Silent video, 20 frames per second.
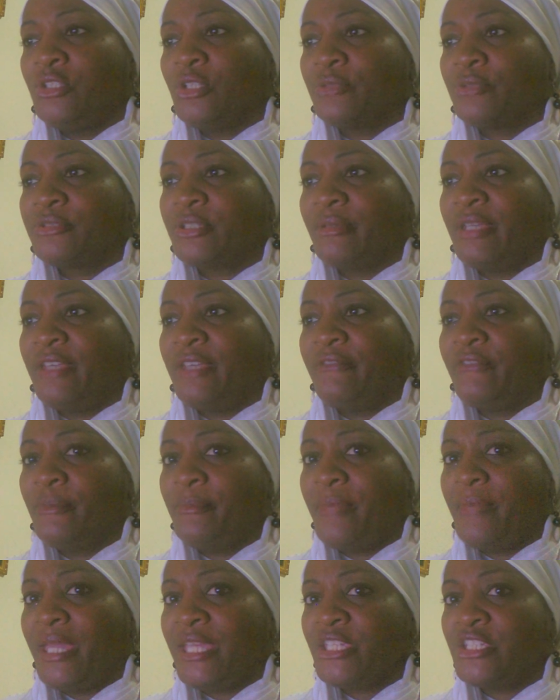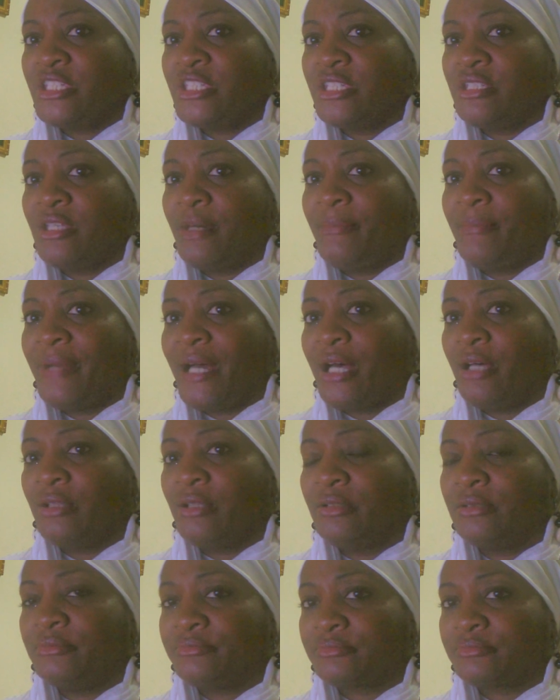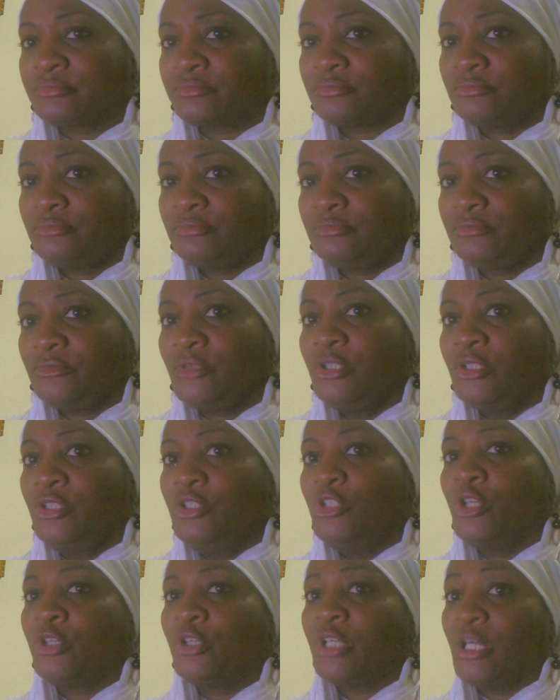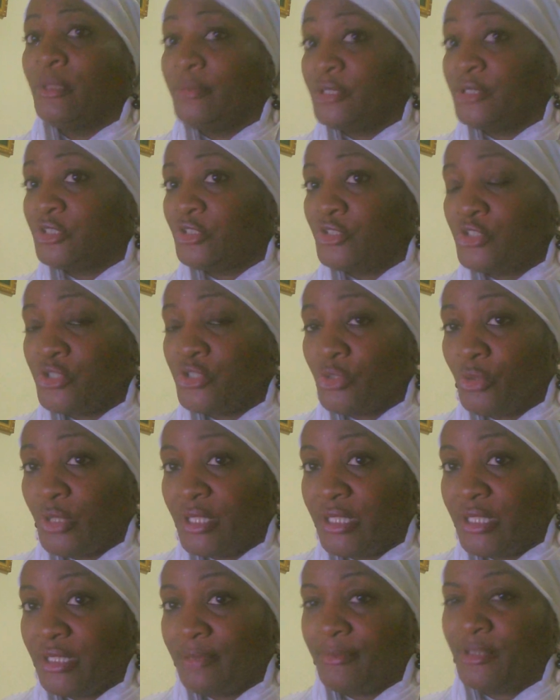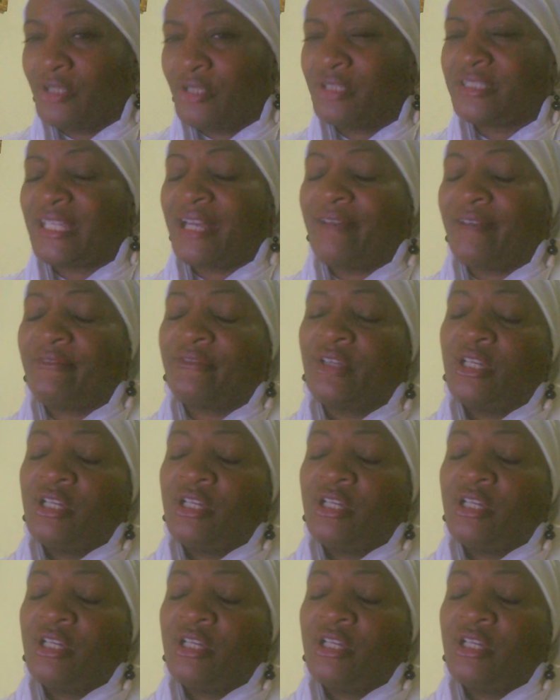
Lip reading: some information about, coming to Jordan, because I've,